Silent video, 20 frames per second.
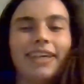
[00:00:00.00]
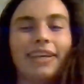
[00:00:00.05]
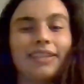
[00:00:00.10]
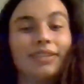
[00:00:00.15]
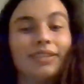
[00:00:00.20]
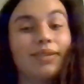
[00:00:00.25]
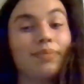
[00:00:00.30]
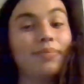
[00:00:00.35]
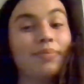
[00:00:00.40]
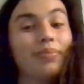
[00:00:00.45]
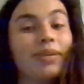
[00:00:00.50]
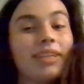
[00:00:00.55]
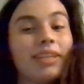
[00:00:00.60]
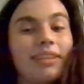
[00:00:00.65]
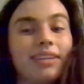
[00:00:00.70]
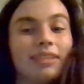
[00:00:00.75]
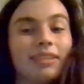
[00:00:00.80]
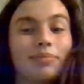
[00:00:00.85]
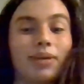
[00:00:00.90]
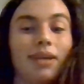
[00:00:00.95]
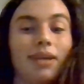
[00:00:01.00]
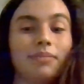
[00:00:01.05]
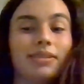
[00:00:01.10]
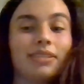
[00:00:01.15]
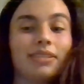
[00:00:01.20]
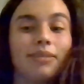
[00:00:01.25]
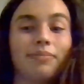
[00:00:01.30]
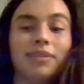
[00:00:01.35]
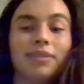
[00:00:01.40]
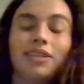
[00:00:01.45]
So breathing is probably
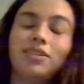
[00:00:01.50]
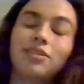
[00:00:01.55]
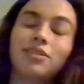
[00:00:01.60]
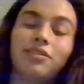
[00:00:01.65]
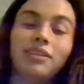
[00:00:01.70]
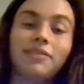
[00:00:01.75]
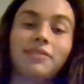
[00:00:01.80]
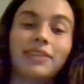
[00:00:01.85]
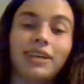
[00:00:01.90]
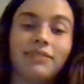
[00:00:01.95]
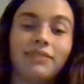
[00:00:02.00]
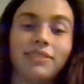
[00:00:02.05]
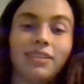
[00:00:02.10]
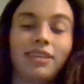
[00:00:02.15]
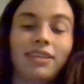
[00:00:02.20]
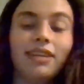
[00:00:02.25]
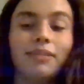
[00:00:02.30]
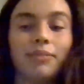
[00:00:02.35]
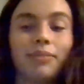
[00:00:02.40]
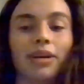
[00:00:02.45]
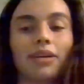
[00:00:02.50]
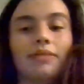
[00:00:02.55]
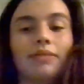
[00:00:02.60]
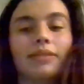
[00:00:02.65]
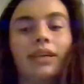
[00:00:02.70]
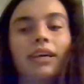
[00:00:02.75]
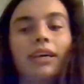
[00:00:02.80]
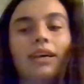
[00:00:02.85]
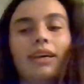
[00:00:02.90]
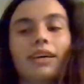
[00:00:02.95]
something you don't even have to think about,
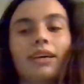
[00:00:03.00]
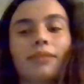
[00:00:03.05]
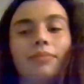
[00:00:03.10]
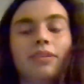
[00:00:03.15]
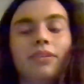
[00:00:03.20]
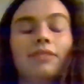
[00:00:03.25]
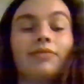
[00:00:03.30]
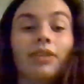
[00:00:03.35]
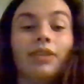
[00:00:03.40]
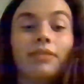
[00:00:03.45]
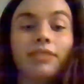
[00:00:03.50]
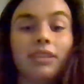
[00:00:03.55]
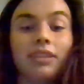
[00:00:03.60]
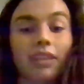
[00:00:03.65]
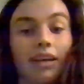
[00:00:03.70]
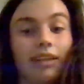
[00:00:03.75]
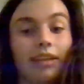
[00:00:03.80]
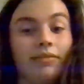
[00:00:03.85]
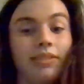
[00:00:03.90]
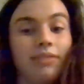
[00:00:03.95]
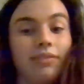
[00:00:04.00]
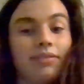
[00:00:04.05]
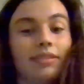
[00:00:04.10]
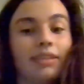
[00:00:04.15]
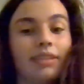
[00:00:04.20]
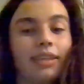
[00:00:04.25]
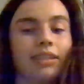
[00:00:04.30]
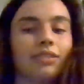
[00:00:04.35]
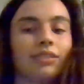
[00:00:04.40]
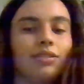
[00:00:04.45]
but involves a lot of different
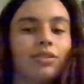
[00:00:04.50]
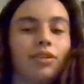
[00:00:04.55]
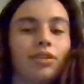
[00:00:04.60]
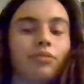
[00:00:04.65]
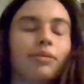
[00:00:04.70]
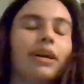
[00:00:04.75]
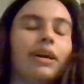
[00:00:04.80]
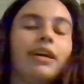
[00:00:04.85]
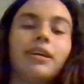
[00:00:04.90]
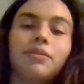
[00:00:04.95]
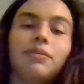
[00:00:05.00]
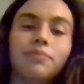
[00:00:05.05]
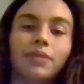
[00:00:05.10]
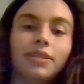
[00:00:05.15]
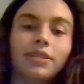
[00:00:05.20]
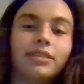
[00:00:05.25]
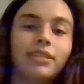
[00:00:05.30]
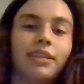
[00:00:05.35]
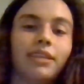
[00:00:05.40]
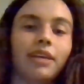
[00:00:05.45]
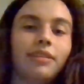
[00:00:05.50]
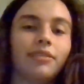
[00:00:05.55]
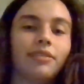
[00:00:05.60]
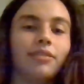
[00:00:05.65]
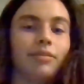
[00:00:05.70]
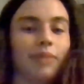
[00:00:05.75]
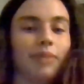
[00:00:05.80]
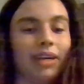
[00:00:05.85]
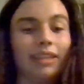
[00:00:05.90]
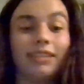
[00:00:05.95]
things to go right and work together in the
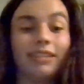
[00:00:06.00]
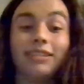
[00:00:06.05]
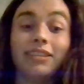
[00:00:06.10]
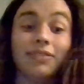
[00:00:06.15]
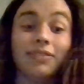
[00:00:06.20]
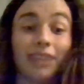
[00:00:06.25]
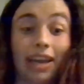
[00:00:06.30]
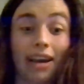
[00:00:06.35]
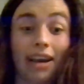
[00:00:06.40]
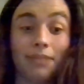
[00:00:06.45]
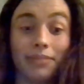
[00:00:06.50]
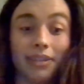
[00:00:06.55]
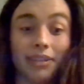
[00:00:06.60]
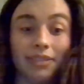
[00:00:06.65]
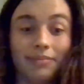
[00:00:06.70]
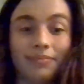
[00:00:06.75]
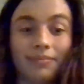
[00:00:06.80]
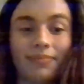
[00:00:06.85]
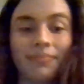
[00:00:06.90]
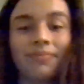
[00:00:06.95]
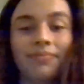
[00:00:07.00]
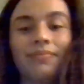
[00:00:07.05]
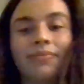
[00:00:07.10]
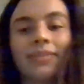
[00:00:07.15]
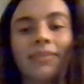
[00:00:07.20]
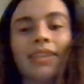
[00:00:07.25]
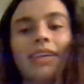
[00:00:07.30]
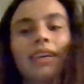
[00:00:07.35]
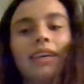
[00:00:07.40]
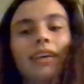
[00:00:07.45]
body to even happen.
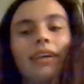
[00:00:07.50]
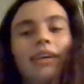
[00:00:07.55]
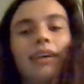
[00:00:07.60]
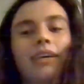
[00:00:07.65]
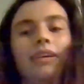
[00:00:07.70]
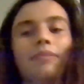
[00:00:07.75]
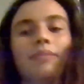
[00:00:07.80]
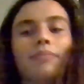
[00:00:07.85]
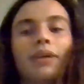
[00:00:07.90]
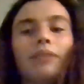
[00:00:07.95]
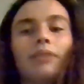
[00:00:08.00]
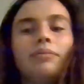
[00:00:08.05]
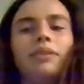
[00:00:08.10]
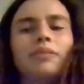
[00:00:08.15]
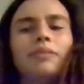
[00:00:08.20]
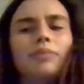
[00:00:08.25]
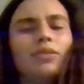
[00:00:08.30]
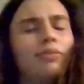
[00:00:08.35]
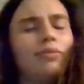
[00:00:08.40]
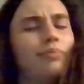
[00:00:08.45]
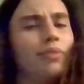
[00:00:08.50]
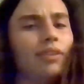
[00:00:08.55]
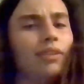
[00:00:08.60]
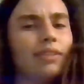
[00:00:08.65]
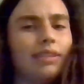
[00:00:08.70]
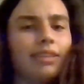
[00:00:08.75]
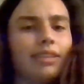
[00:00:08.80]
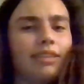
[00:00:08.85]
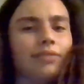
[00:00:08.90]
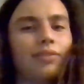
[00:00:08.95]
Probably the most important
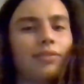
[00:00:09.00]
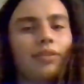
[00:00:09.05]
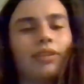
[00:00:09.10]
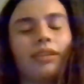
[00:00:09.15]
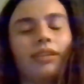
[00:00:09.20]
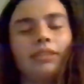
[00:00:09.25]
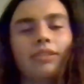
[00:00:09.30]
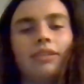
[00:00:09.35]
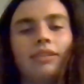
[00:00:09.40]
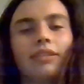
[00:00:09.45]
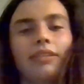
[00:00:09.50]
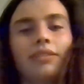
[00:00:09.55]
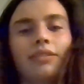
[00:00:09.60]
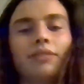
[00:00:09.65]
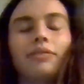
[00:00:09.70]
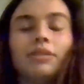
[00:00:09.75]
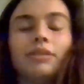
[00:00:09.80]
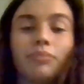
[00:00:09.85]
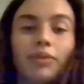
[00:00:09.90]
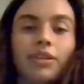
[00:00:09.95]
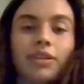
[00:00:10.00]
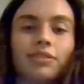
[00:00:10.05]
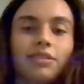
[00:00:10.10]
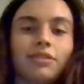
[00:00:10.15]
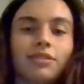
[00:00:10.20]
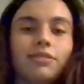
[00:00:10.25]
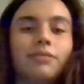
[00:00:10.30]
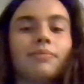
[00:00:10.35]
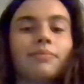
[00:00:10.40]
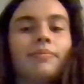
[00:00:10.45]
thing to focus on, though, is
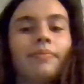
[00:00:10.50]
pressures.